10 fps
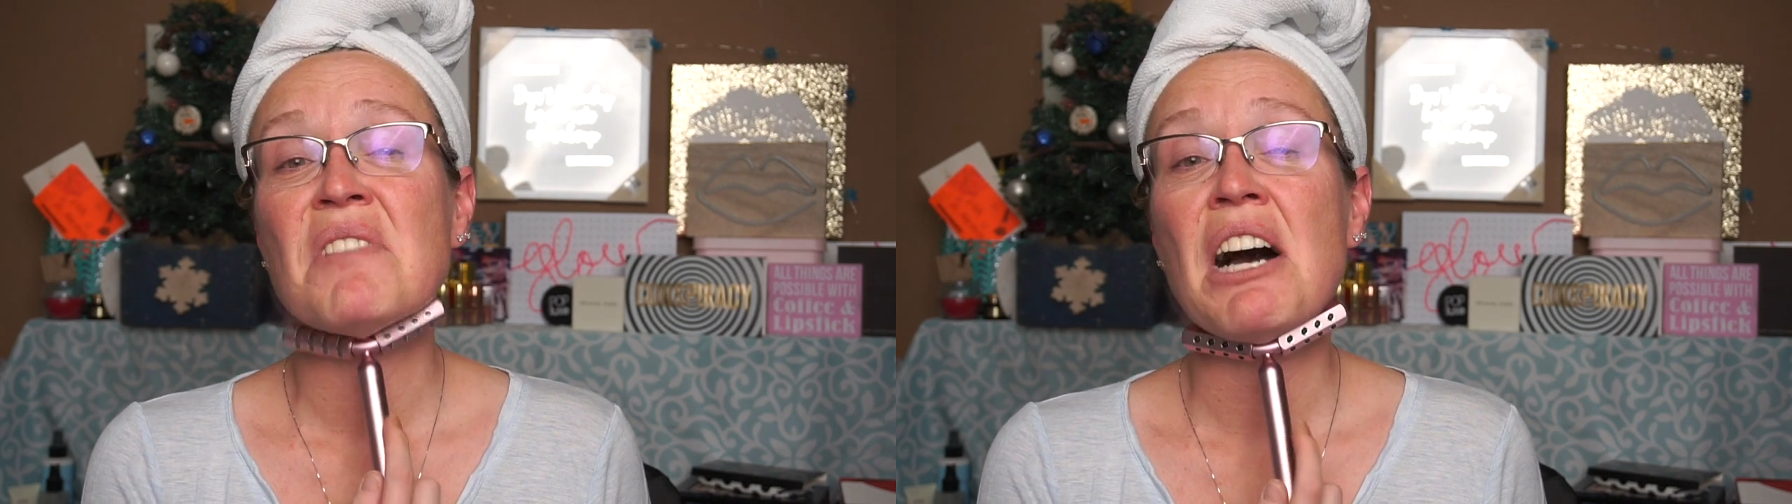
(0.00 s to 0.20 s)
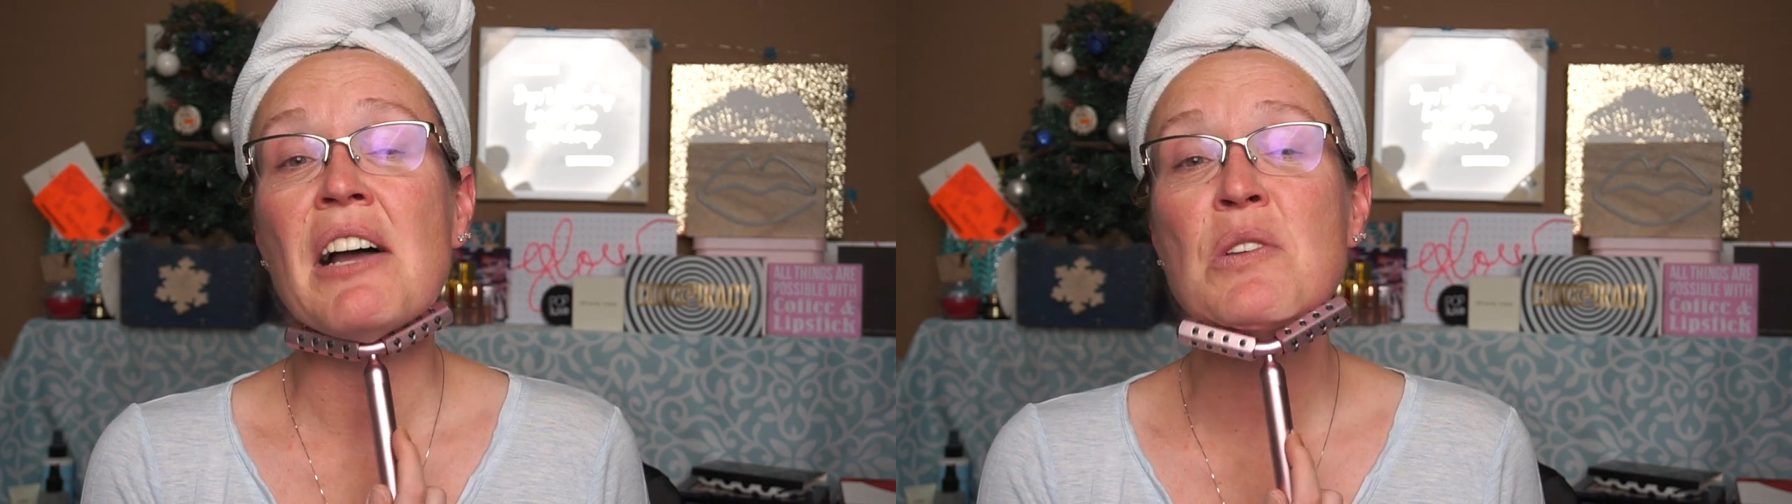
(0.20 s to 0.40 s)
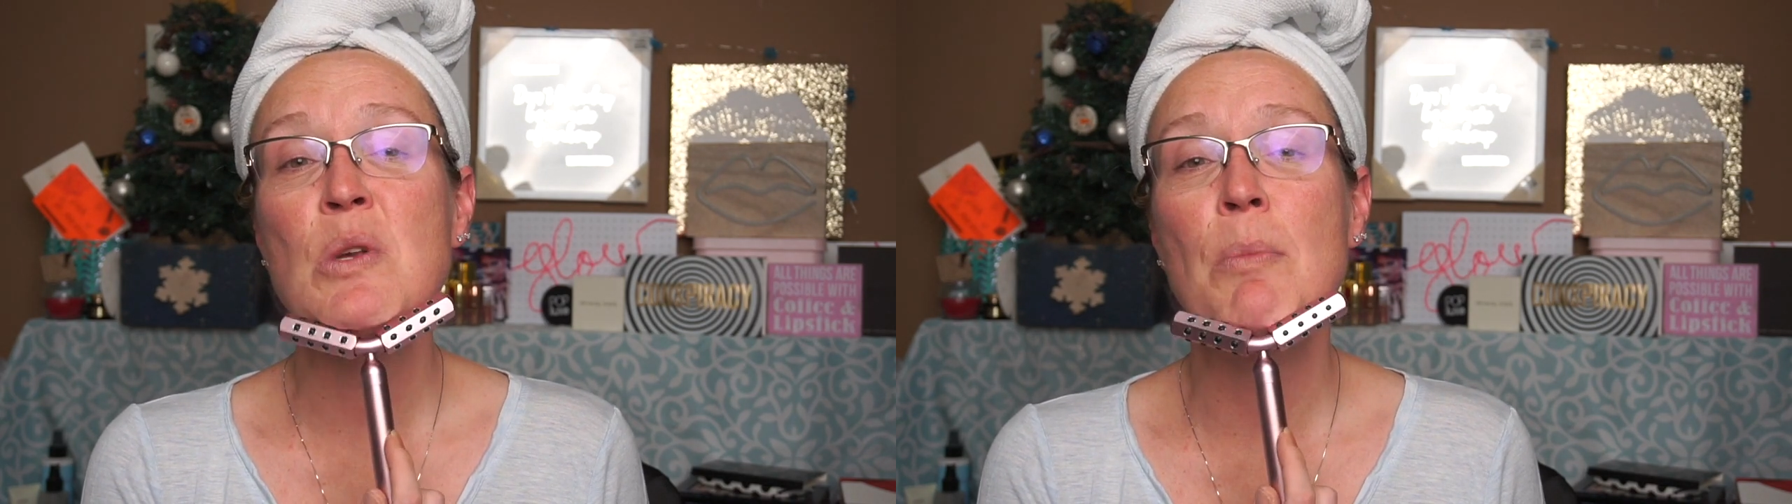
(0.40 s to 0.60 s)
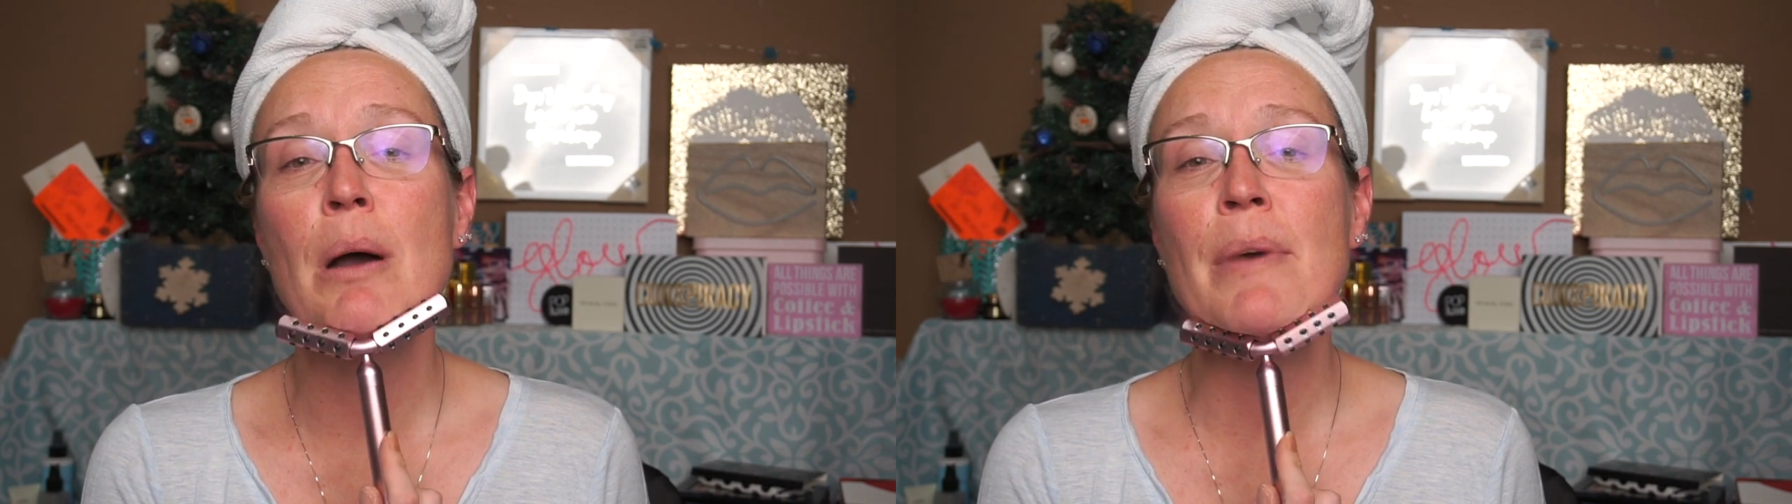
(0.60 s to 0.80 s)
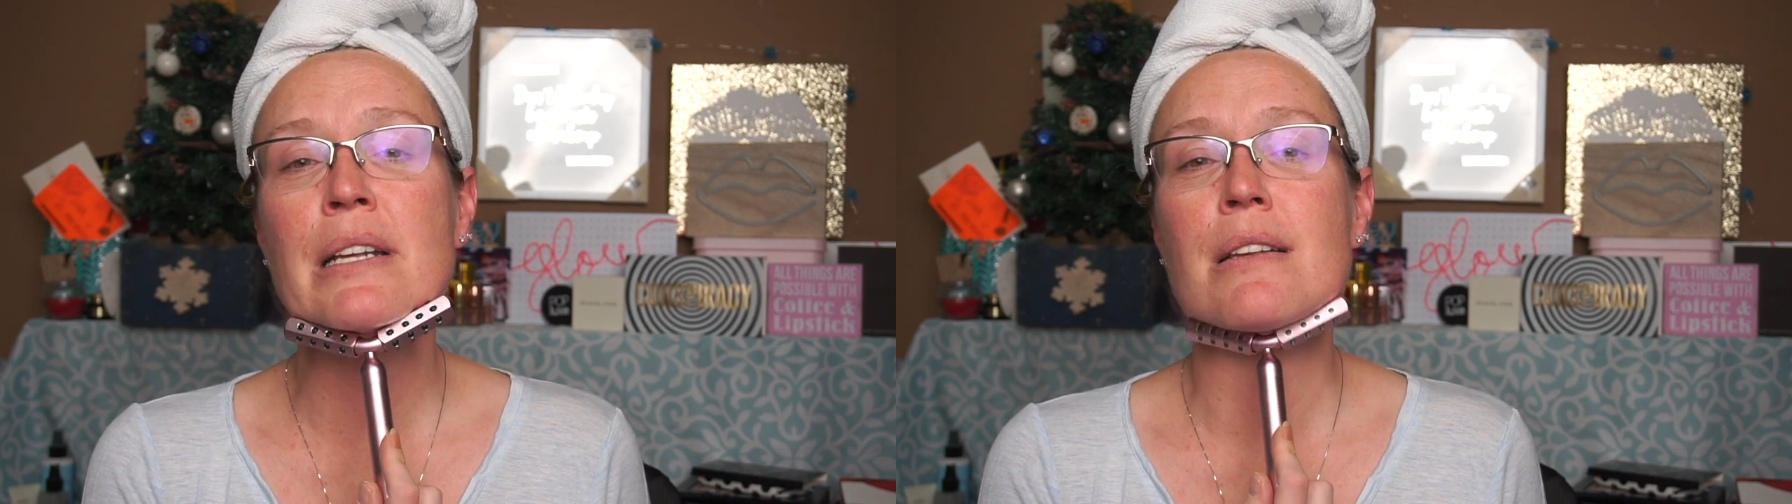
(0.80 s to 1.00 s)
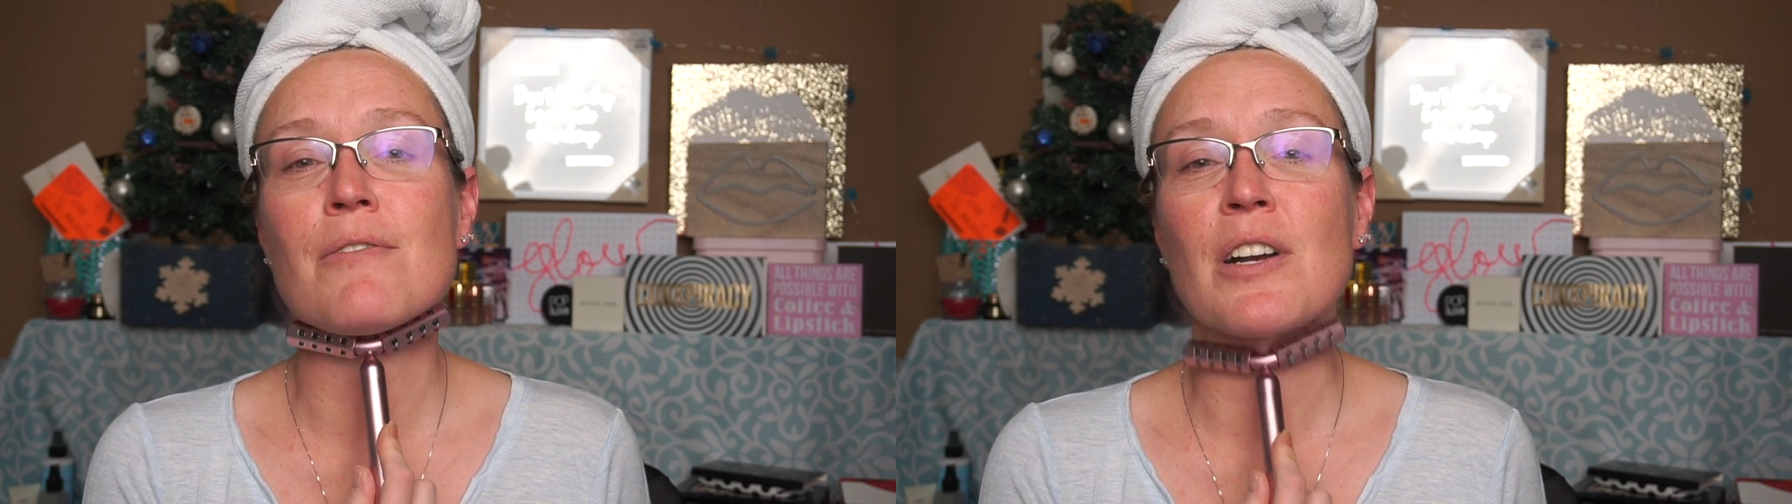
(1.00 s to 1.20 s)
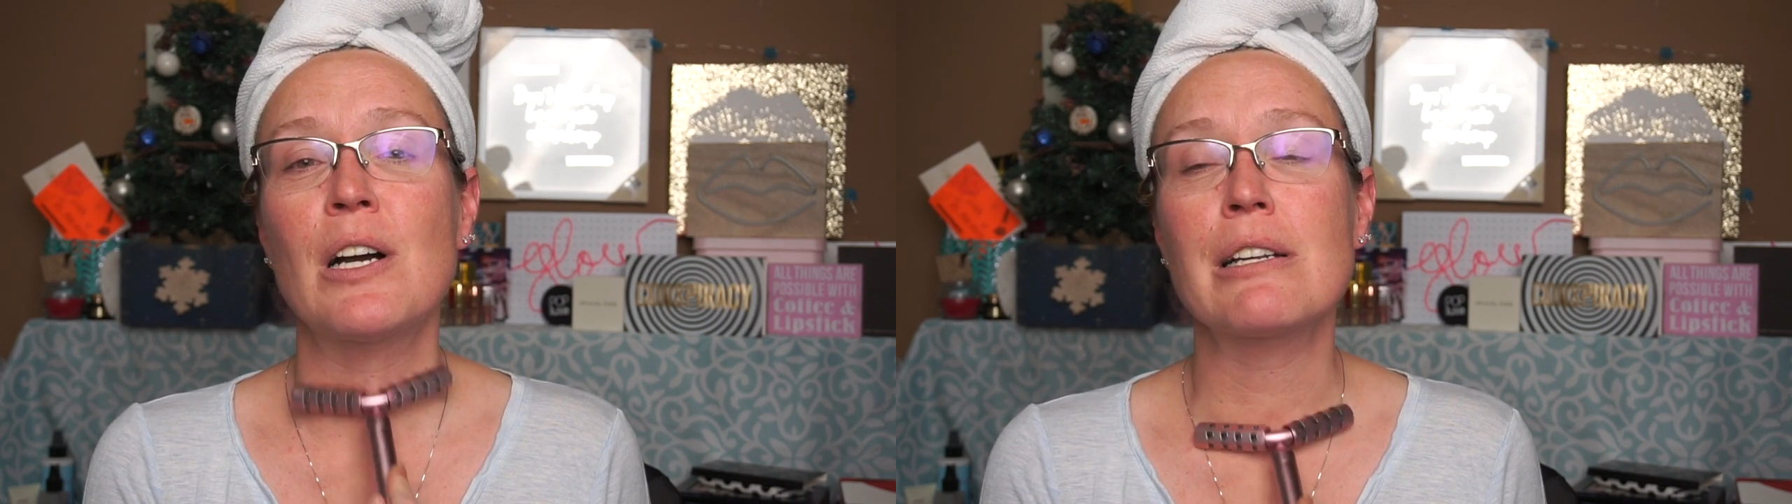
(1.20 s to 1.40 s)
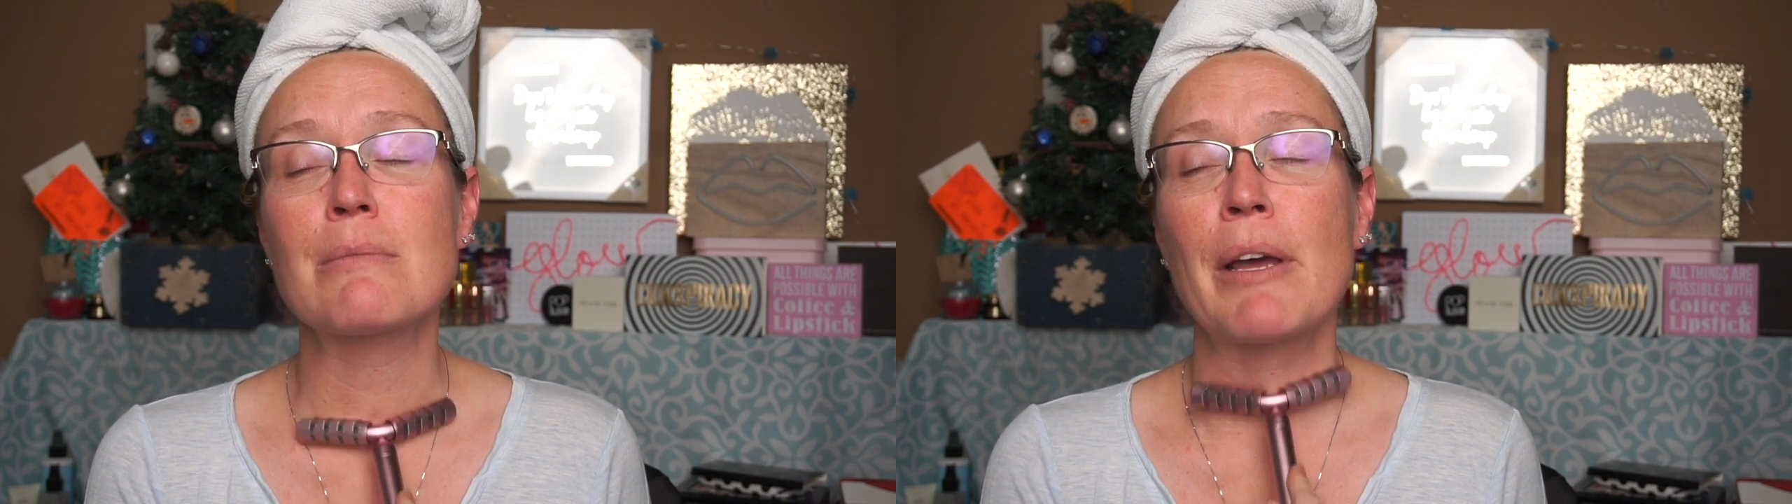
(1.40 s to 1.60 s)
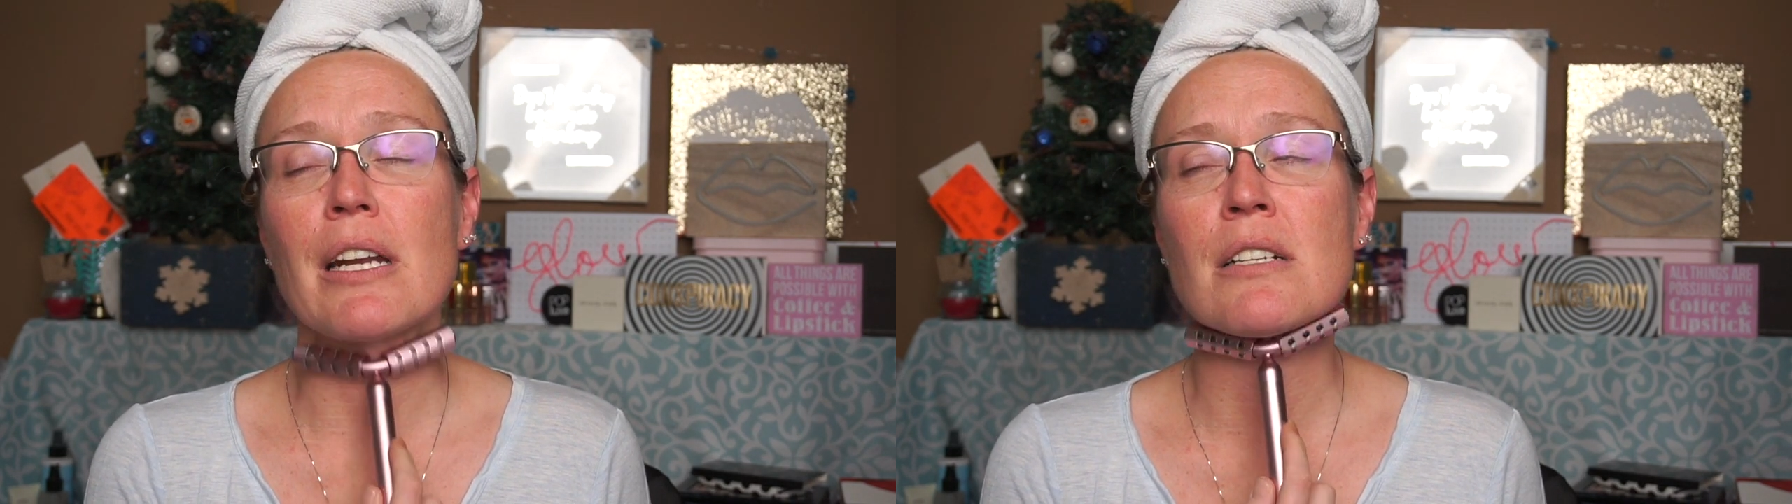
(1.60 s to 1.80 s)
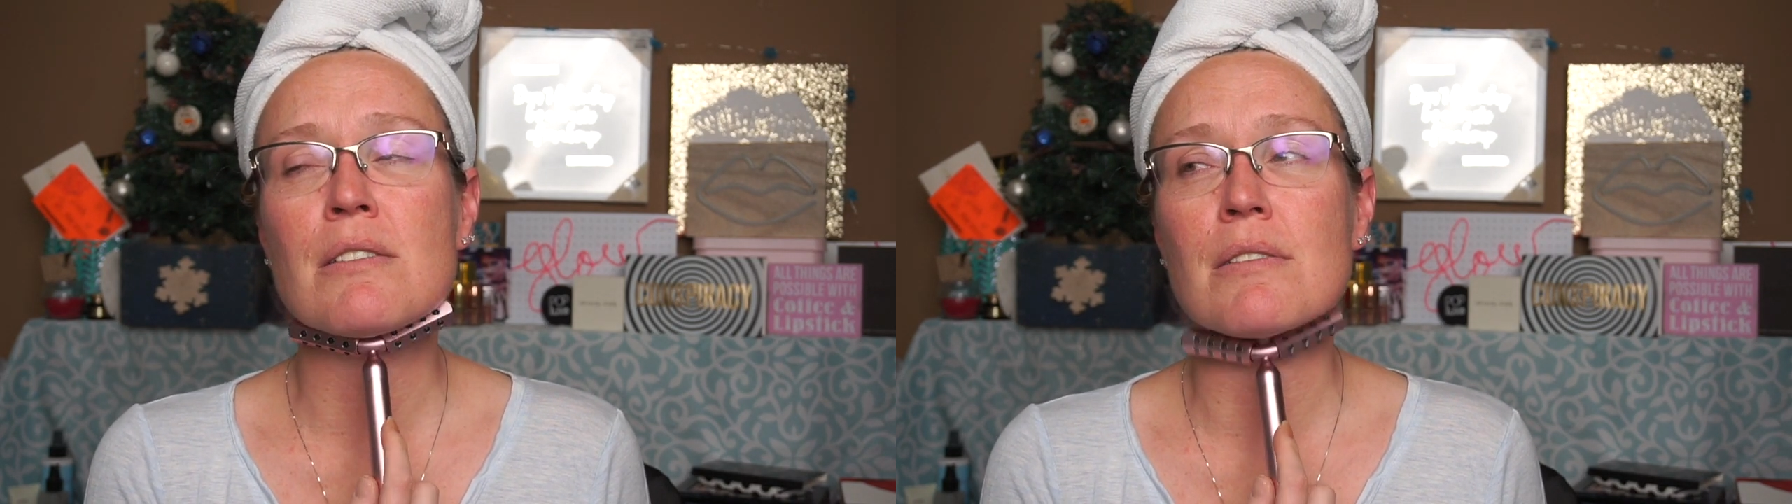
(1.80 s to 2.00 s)
I also bought myself a
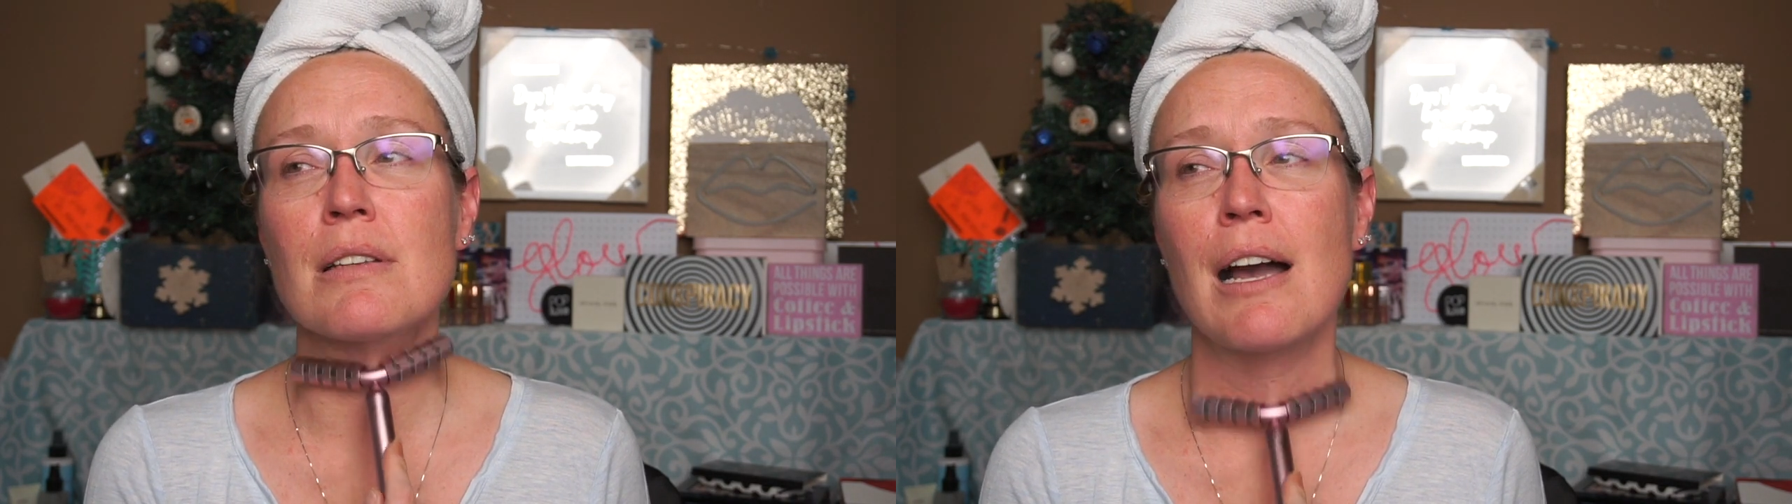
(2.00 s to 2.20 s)
cosmetics